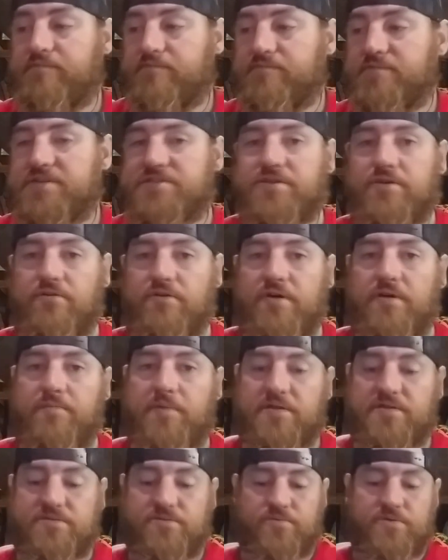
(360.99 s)

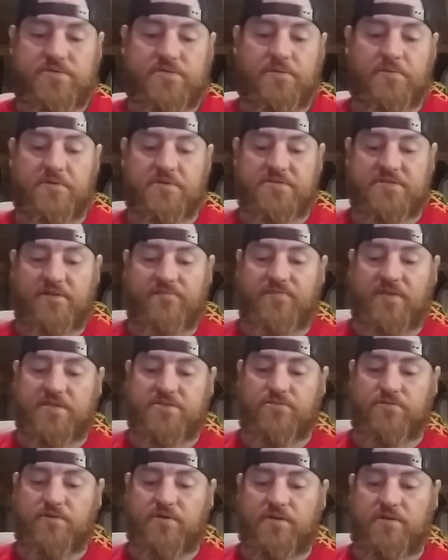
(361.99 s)
disagreements with some of the stuff
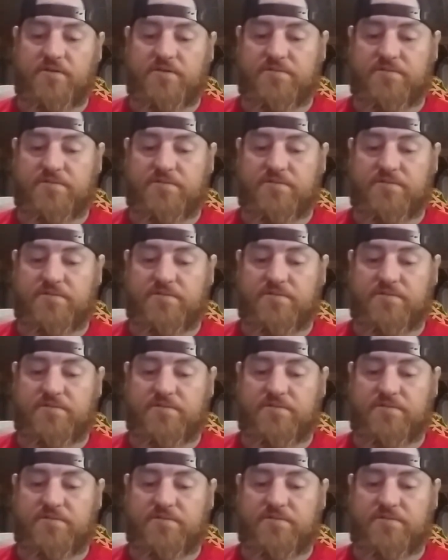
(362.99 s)
that's written in these